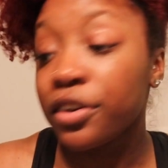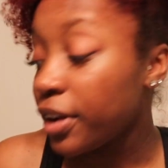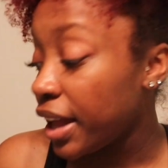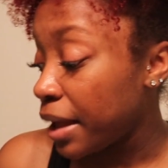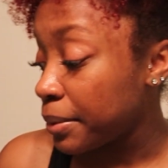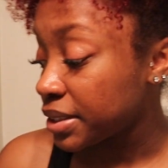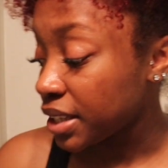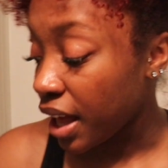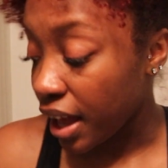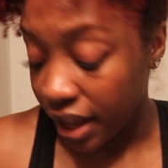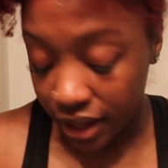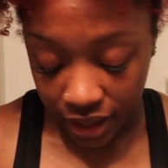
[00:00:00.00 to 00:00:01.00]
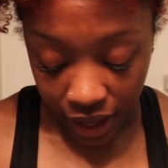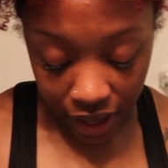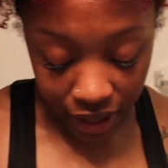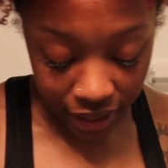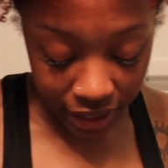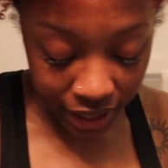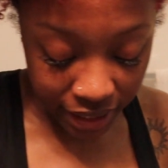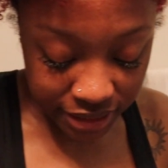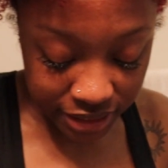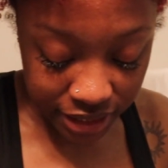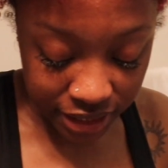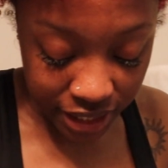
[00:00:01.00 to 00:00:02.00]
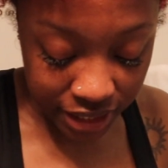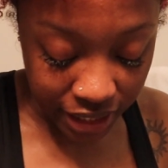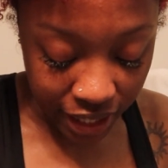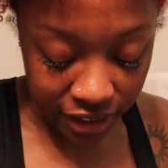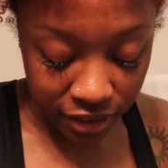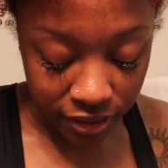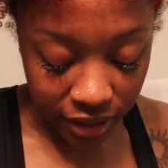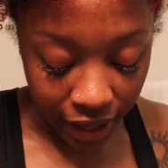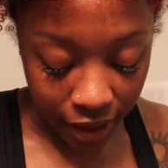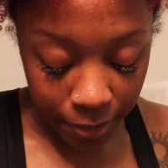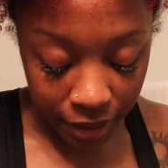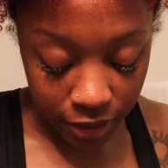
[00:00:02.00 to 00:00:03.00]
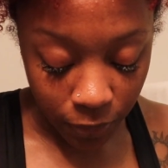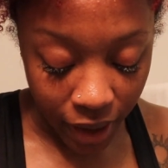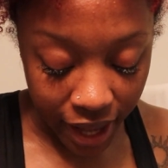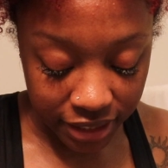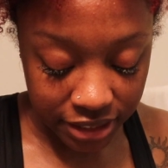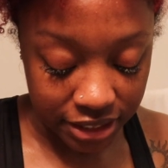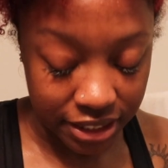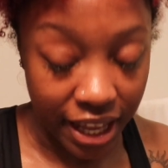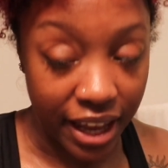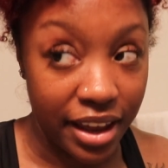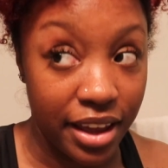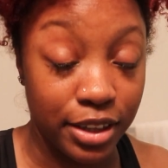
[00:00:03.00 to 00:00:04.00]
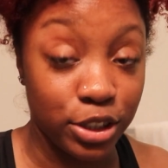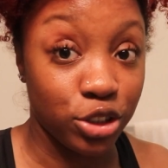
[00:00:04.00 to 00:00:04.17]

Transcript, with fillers: on Amazon. I guess the thing that I don't like about the wax is that it